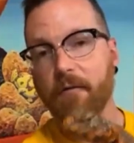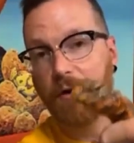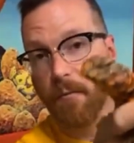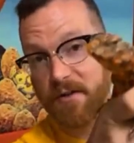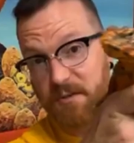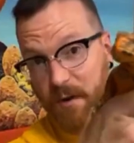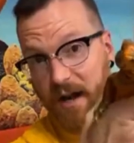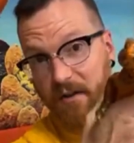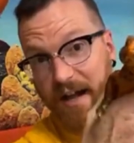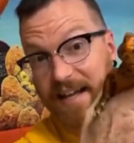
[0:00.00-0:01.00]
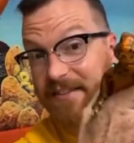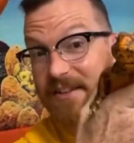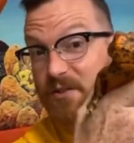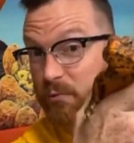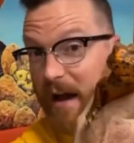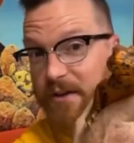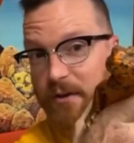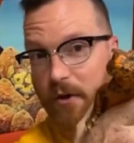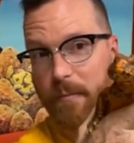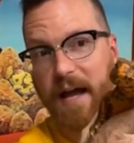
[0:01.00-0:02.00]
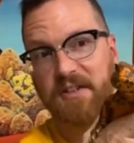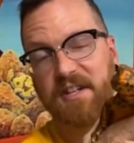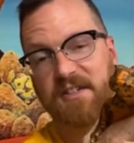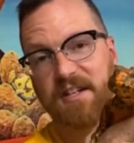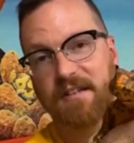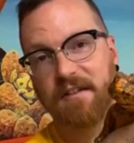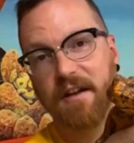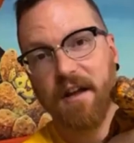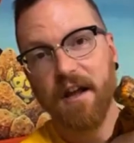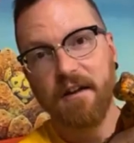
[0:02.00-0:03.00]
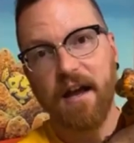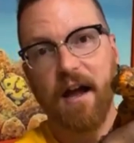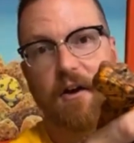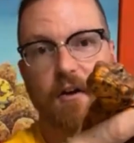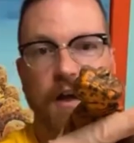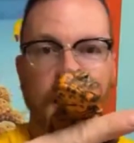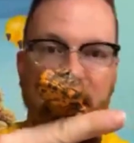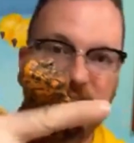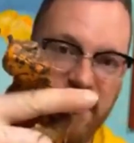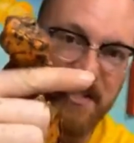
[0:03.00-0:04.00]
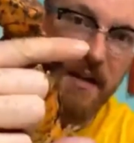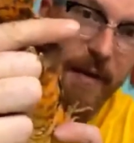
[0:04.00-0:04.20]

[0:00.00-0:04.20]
And every once in a while, I get these red uromastyx in. Now, as you can